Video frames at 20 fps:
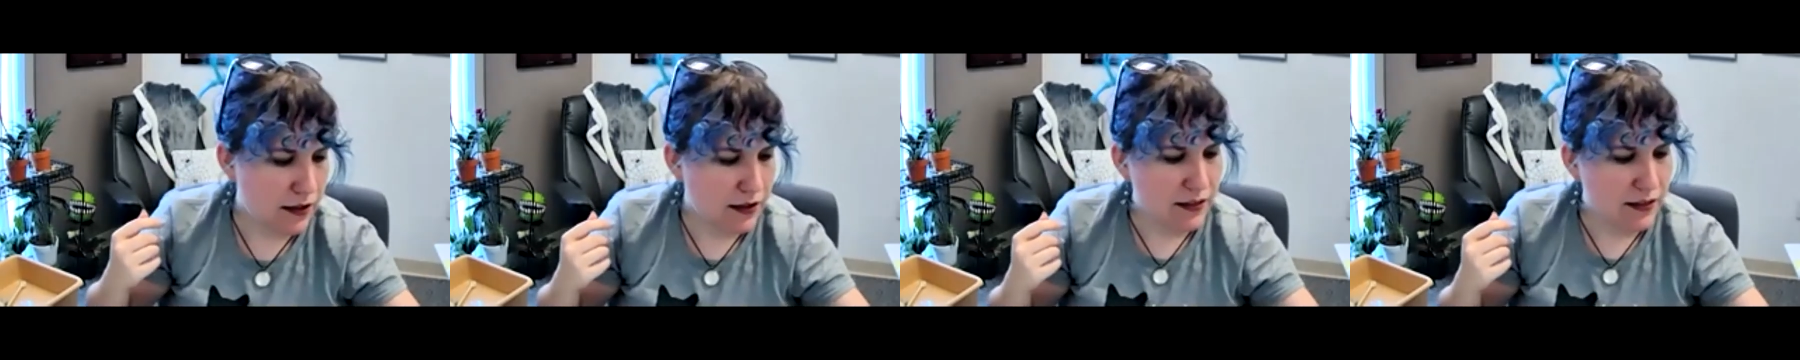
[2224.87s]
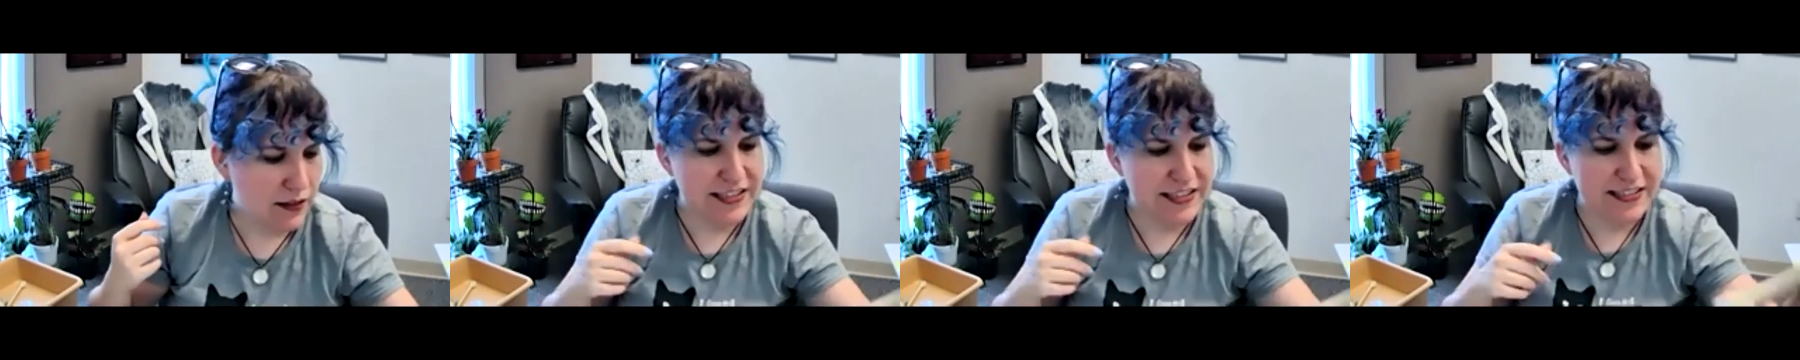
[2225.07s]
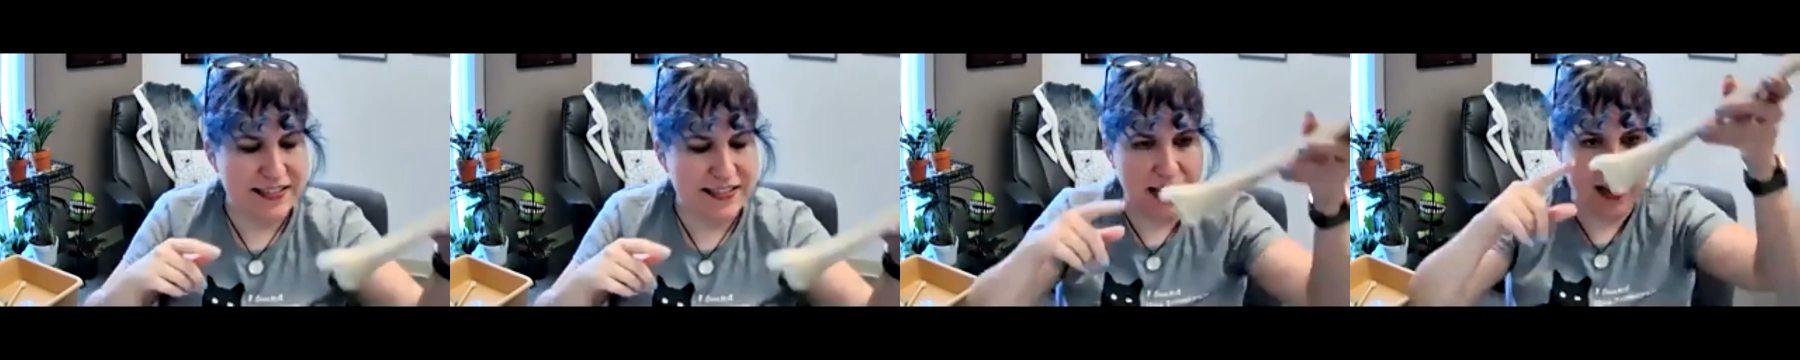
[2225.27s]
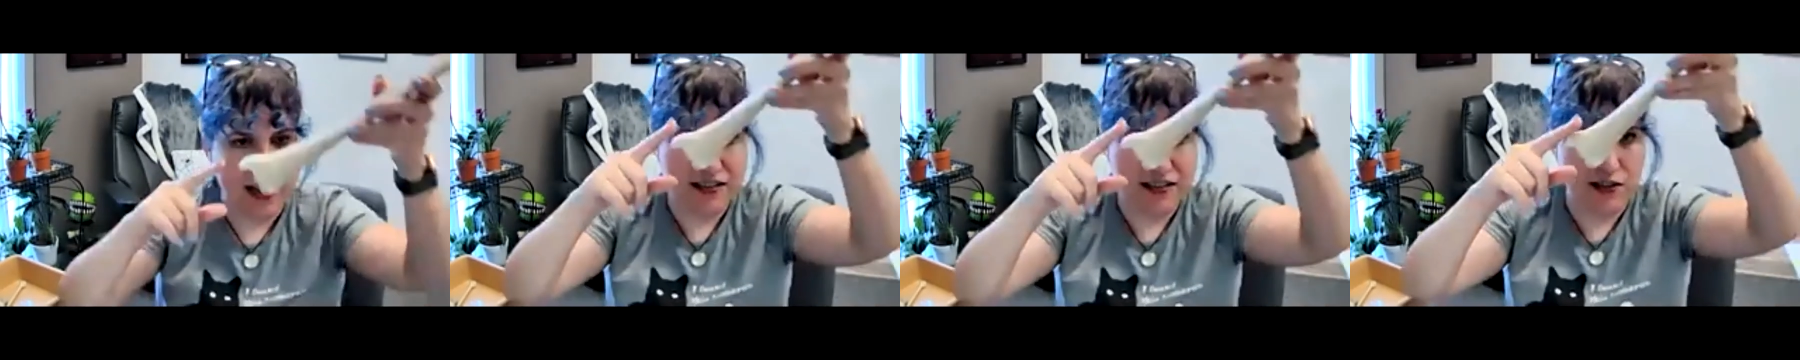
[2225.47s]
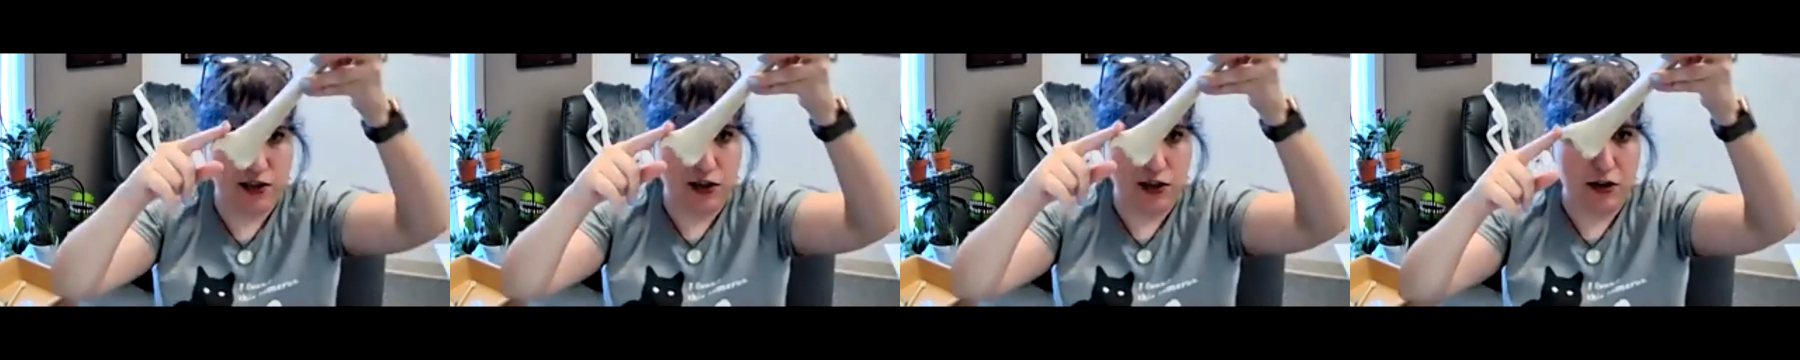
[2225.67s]
These guys
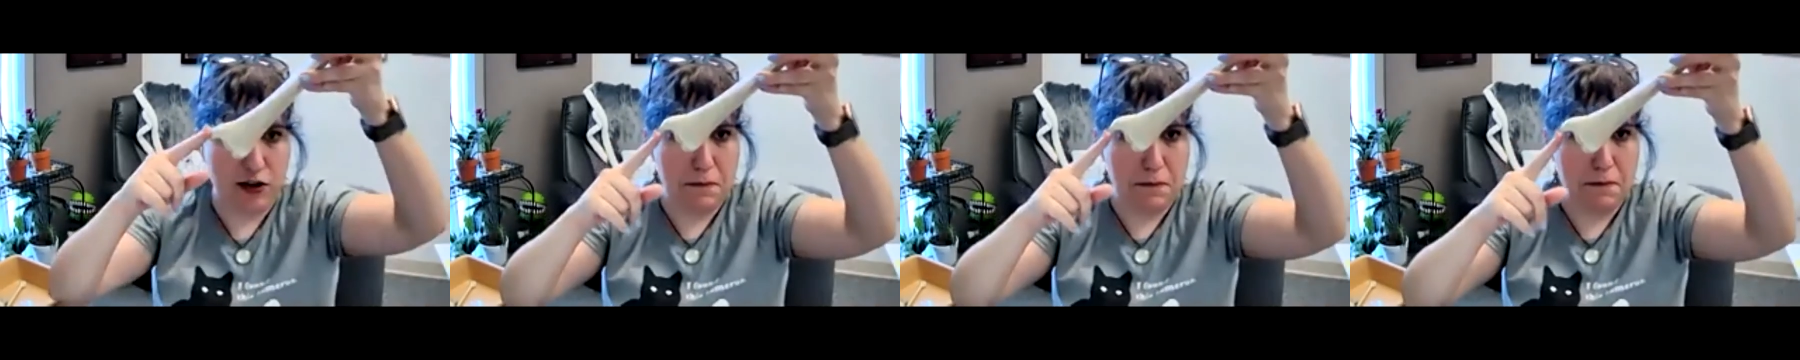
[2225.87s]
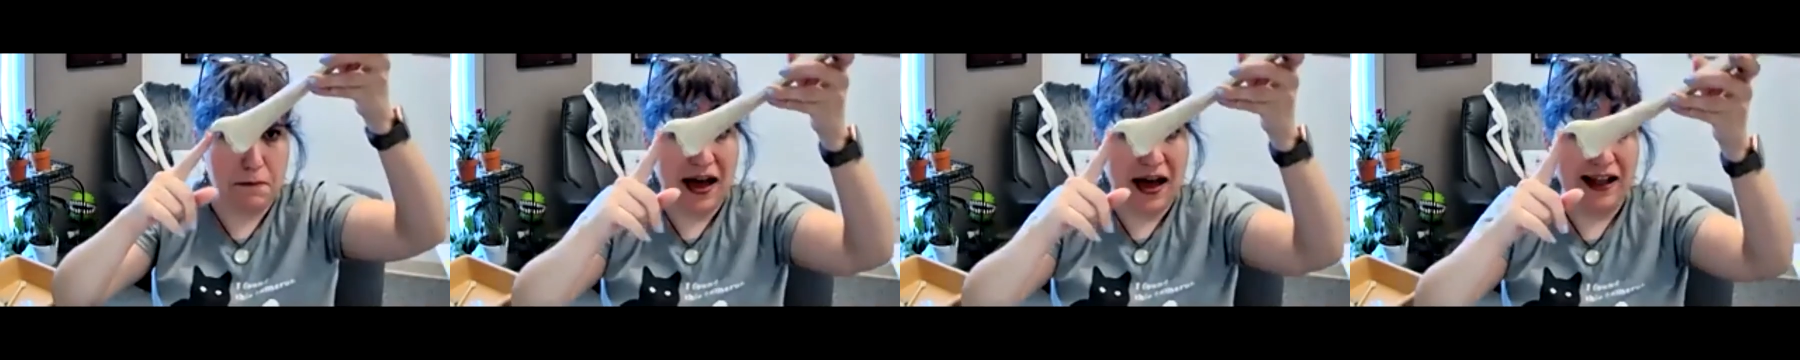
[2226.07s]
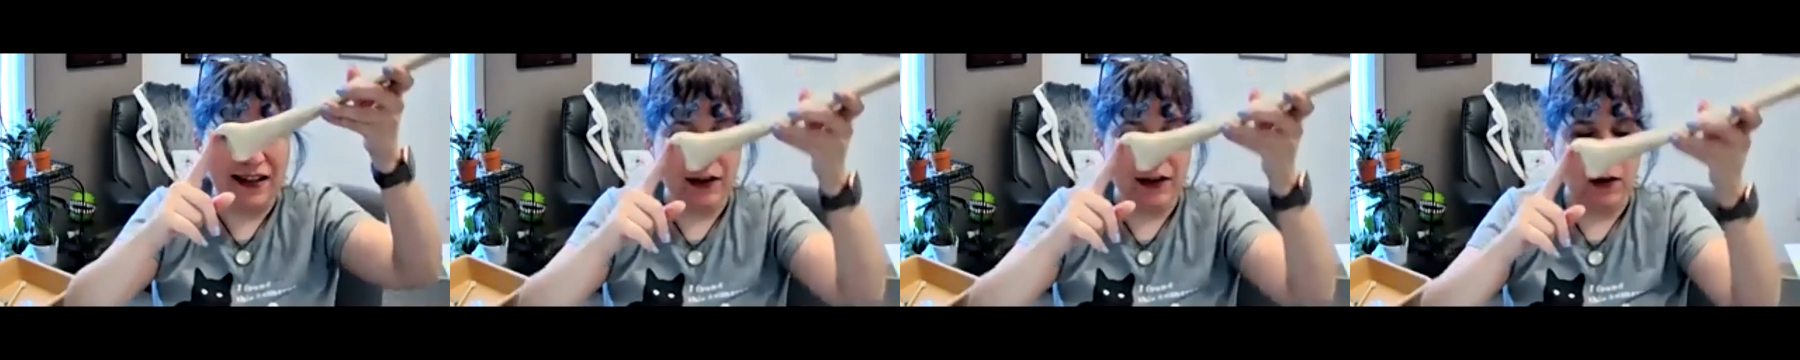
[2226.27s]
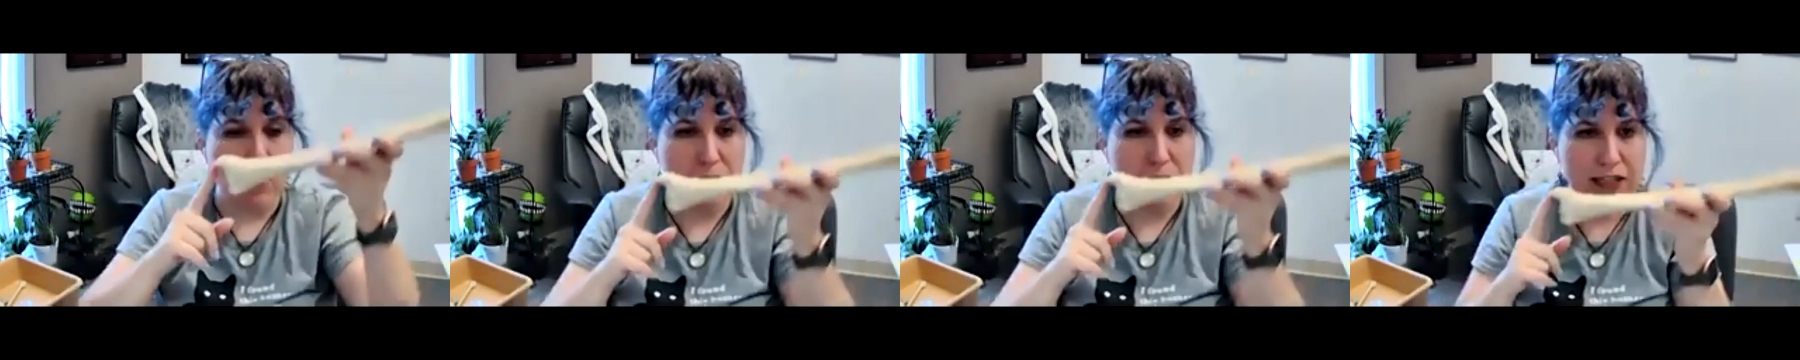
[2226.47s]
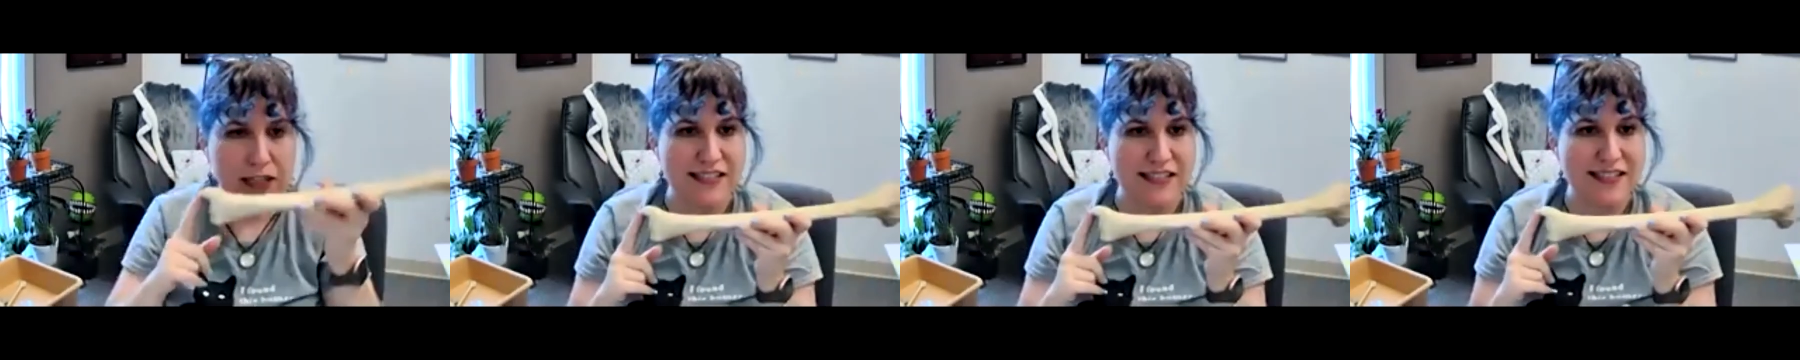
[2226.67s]
are called
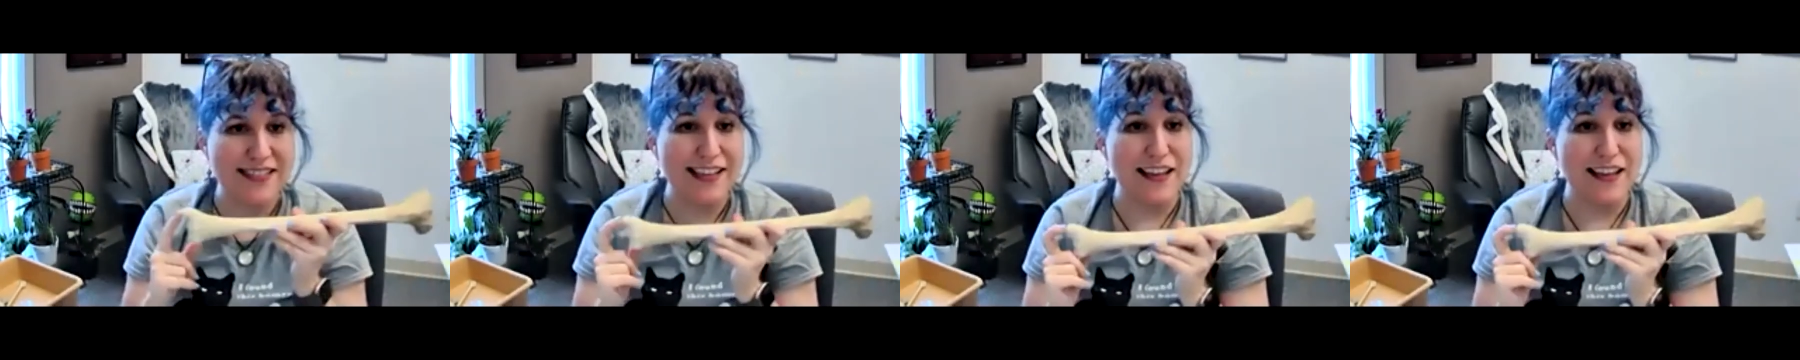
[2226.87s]
malleolus,